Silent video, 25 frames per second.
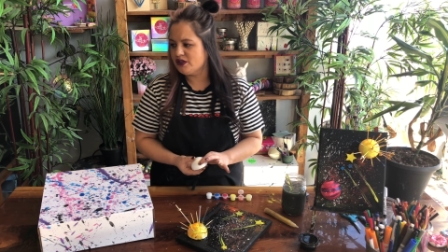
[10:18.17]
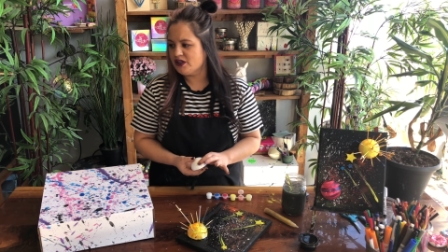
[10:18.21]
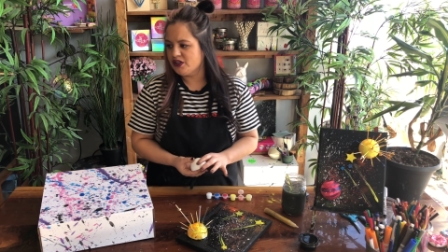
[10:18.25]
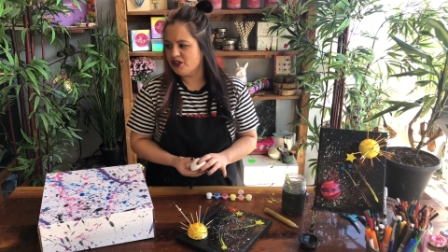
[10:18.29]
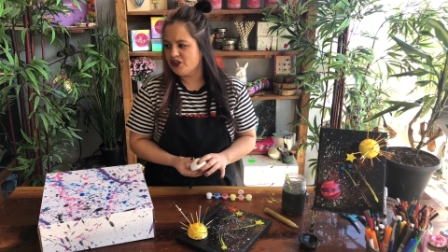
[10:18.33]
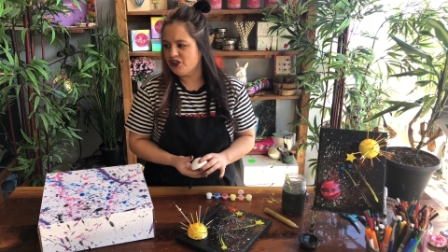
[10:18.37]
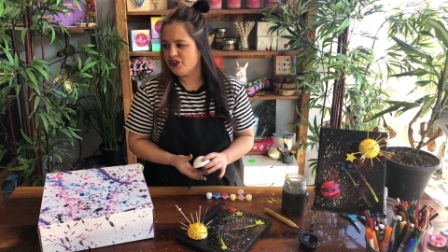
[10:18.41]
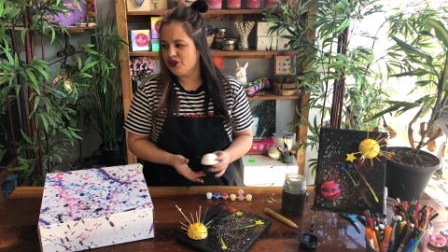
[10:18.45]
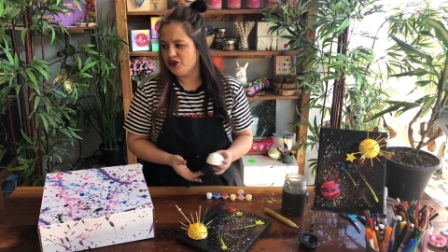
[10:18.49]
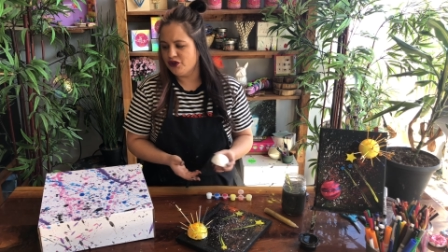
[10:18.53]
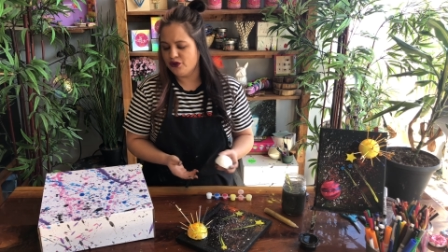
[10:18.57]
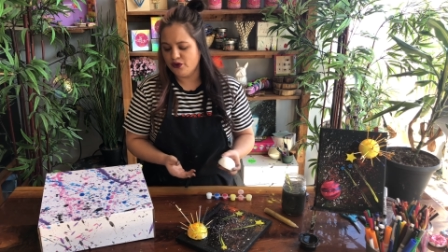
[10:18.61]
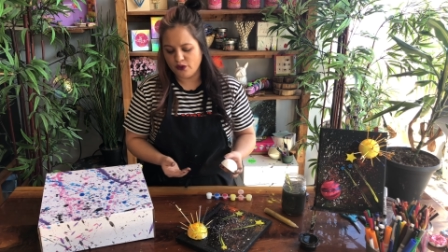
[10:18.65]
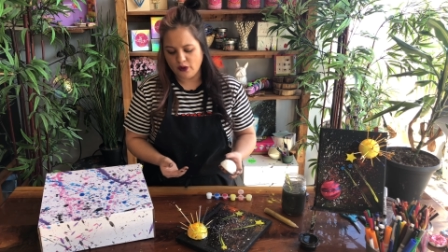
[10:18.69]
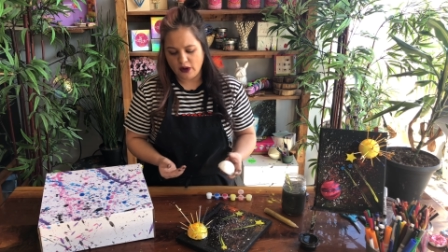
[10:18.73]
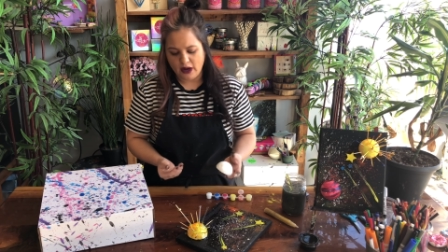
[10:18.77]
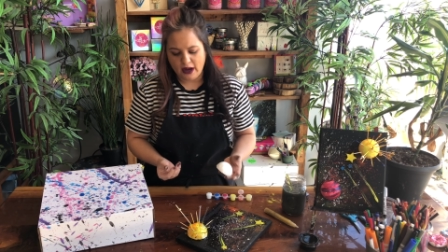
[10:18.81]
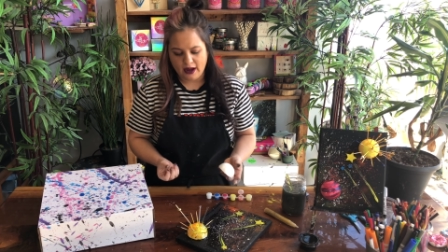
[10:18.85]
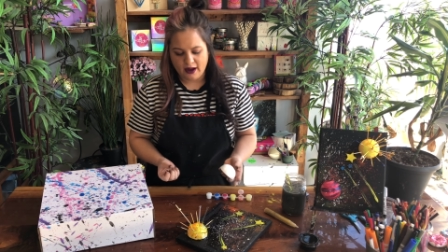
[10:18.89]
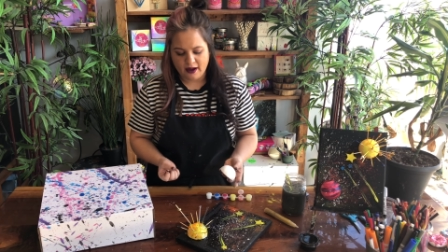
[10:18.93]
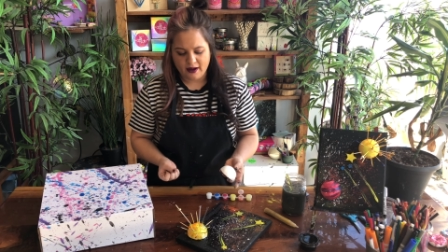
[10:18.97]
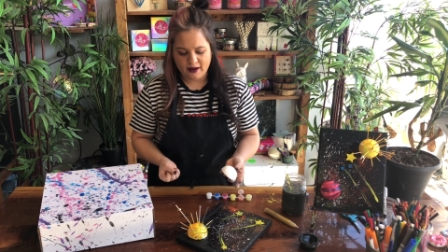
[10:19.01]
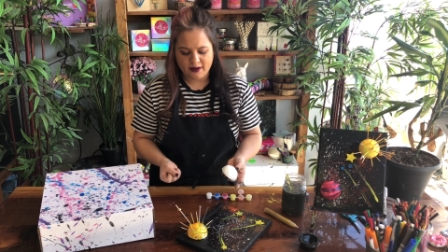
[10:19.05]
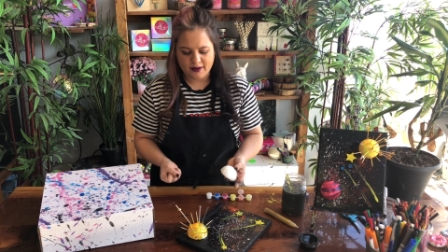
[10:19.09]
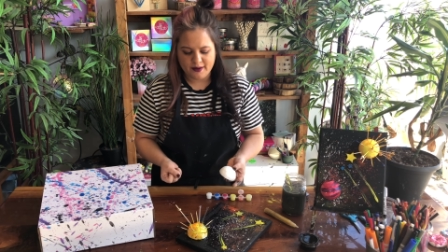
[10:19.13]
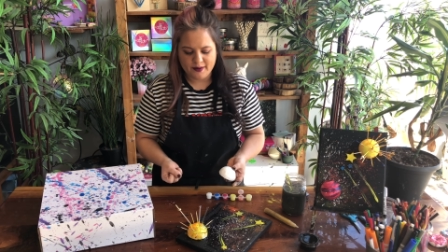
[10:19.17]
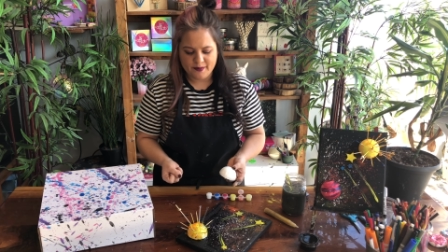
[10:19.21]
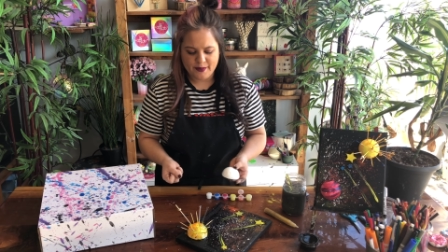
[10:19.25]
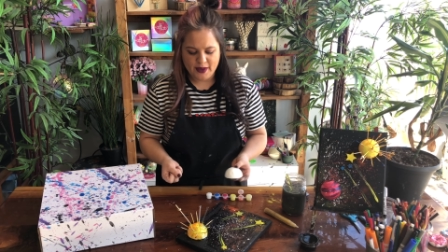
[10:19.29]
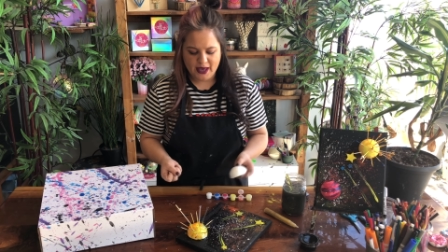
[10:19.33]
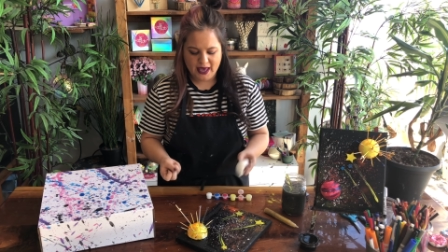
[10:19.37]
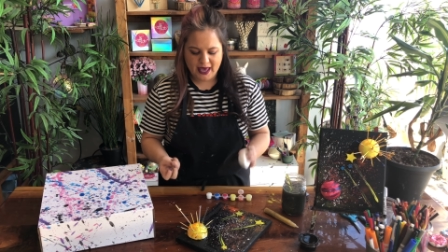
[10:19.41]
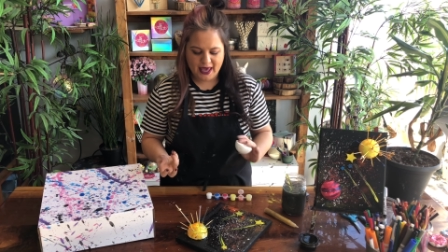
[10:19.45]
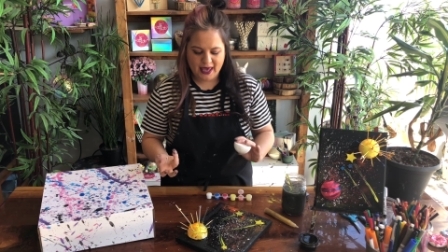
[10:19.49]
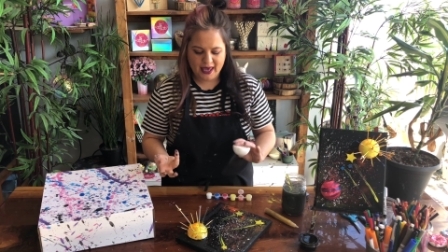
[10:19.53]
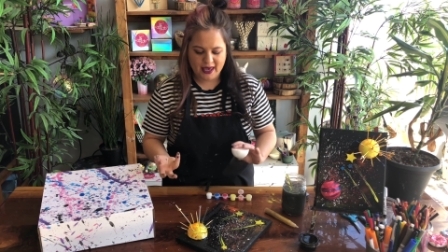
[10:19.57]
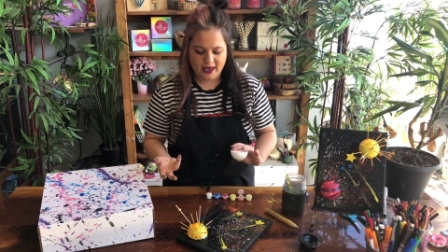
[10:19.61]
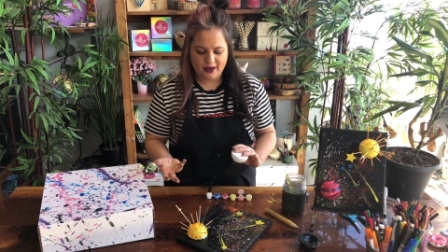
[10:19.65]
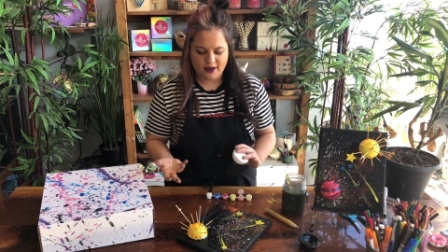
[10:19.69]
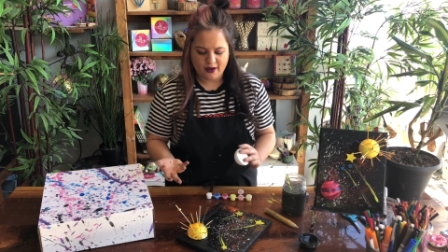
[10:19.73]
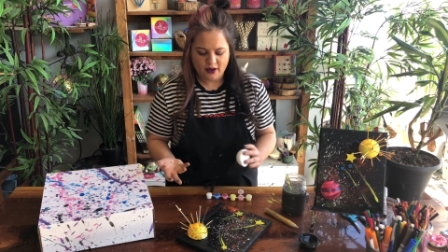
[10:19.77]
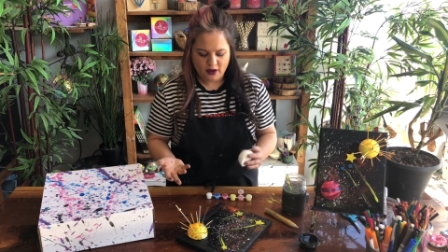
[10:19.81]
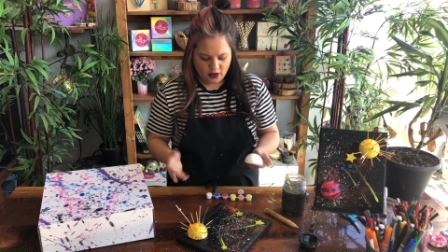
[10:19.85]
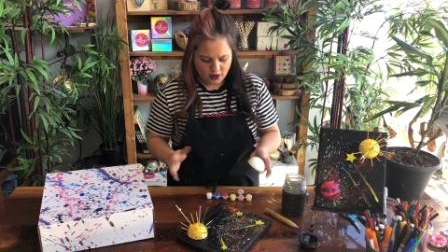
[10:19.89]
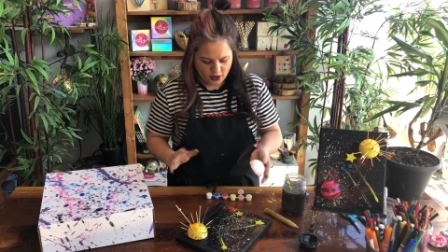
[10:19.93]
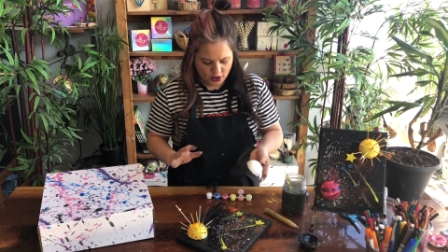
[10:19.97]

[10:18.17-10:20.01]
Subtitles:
to do a